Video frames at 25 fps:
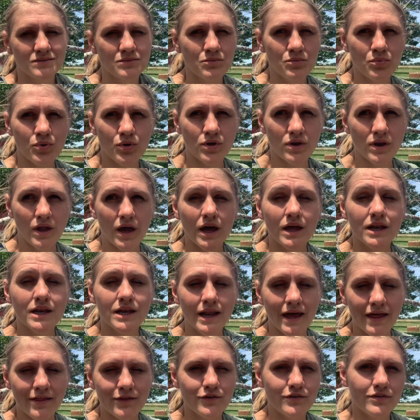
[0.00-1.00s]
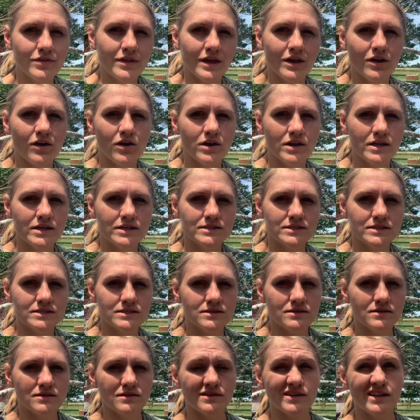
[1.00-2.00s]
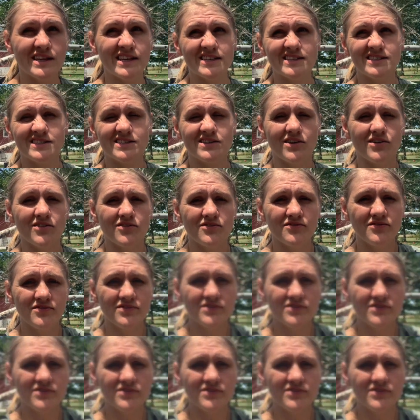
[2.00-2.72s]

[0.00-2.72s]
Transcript: put another thing on his list of